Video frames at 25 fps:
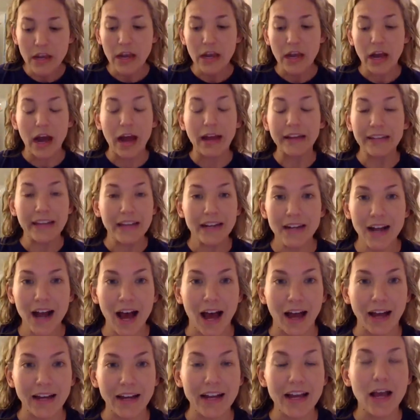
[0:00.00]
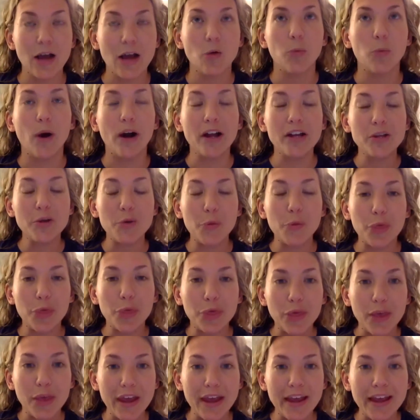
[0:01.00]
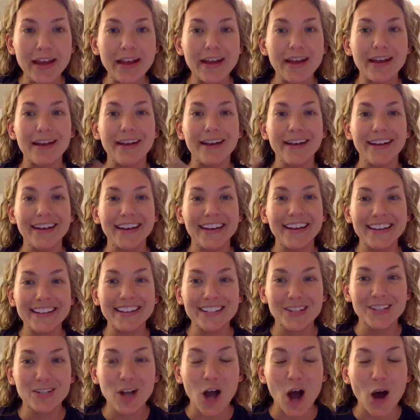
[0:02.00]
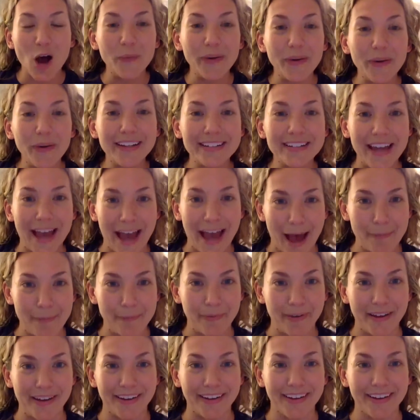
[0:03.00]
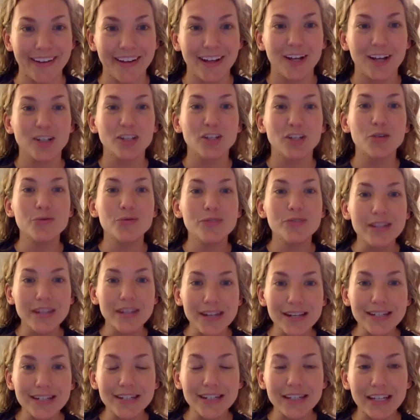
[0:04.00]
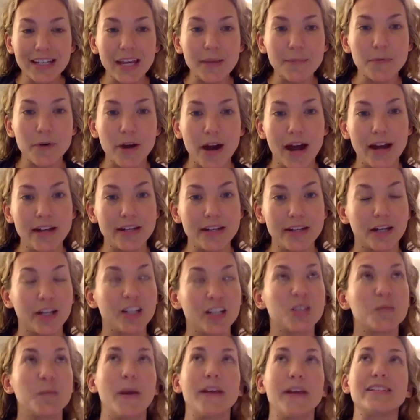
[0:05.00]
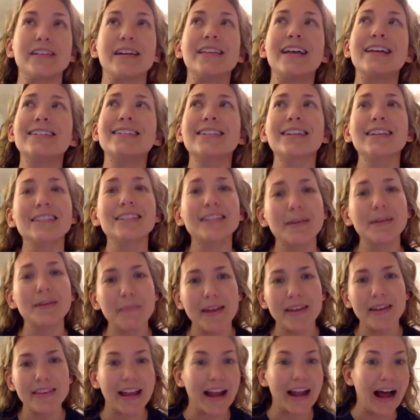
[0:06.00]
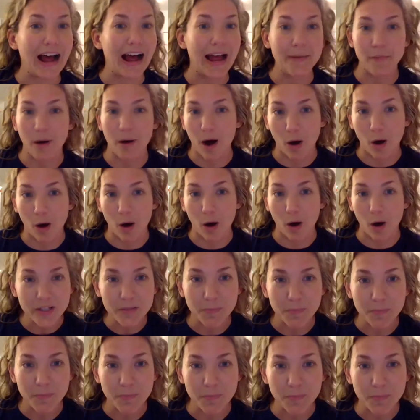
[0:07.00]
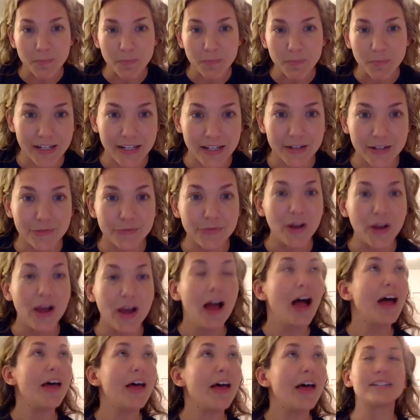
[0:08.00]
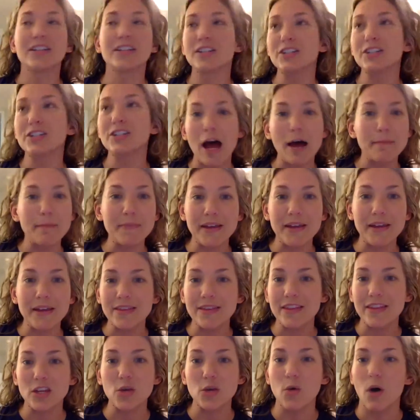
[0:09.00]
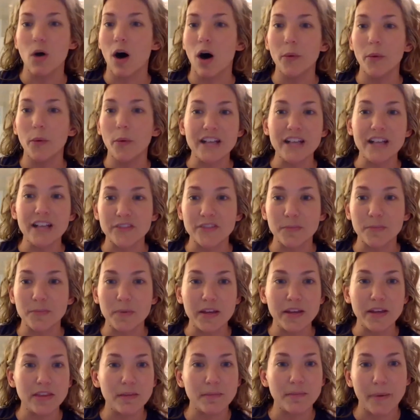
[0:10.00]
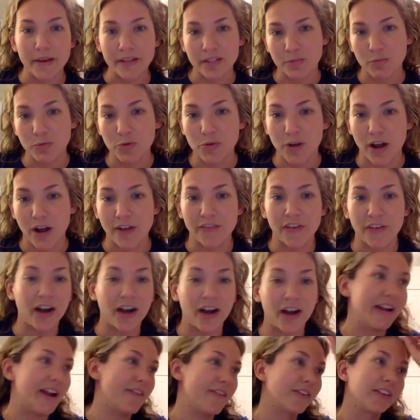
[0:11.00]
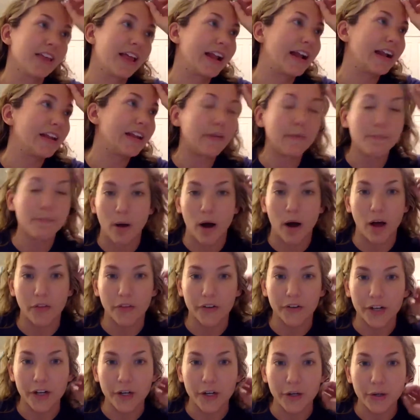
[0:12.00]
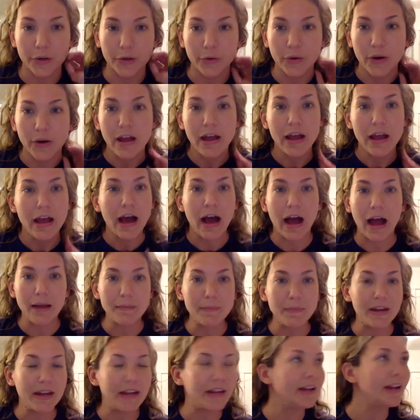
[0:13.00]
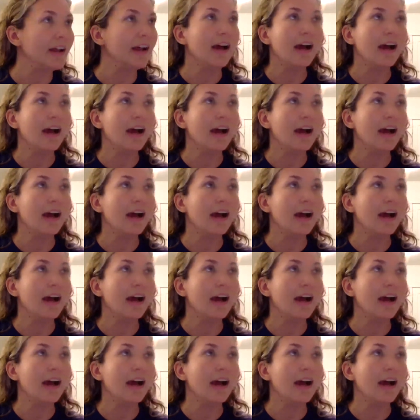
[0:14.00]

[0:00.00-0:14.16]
I cannot. What you think is going to happen. You need to keep your head in a good space. And that doesn't mean that I'm always positive. That does not mean that you always have to be in the best mood ever and never let anything bother you. I mean,